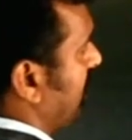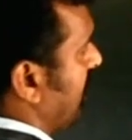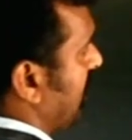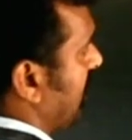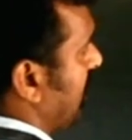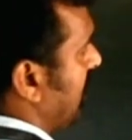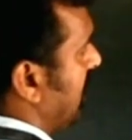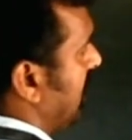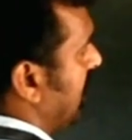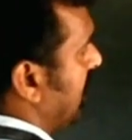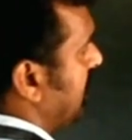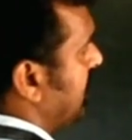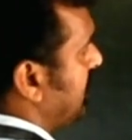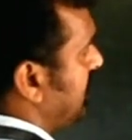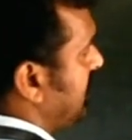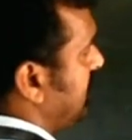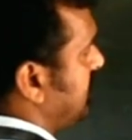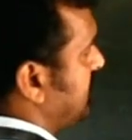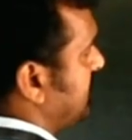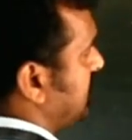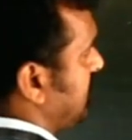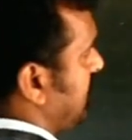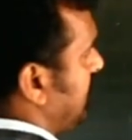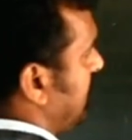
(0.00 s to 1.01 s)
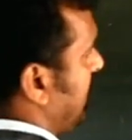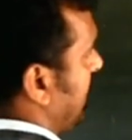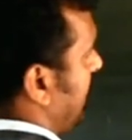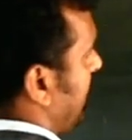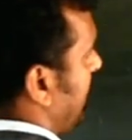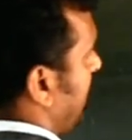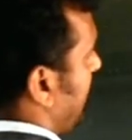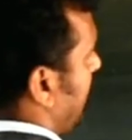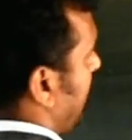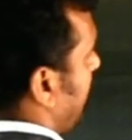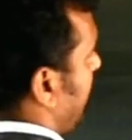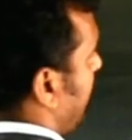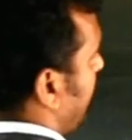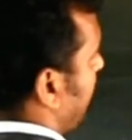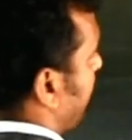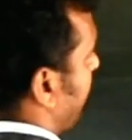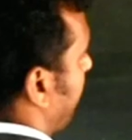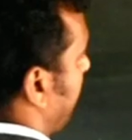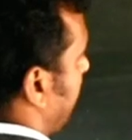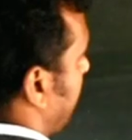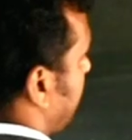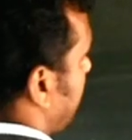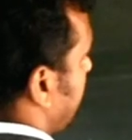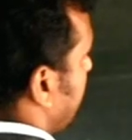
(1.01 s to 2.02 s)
Length is A, breadth